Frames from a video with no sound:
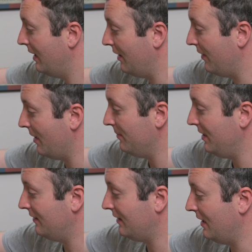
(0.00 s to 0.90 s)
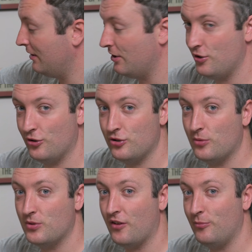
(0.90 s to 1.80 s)
and that means then that the dust
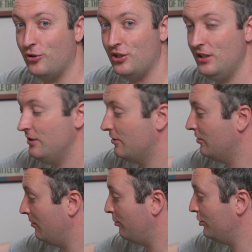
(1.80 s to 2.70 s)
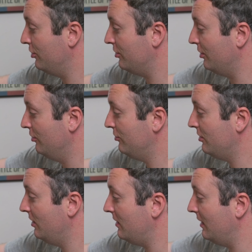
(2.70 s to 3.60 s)
comes off much easier so the brushes can
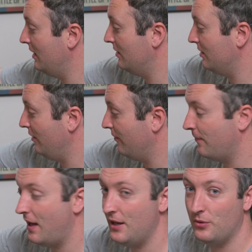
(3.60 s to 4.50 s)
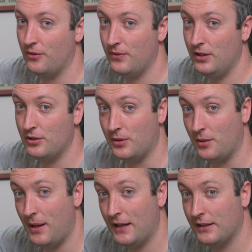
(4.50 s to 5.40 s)
loosen it, and then there's a fan with a filter in
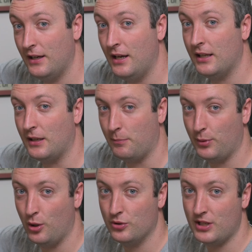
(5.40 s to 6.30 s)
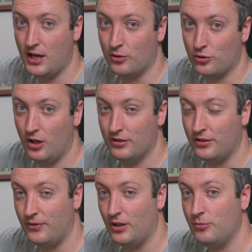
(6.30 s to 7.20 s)
the back that blows air across
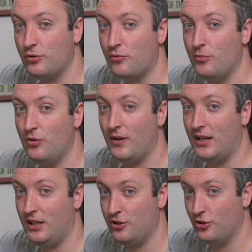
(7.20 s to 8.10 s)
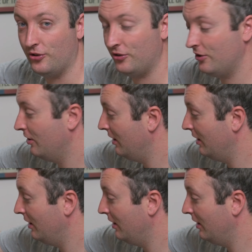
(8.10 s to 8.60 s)
the film to remove any dust.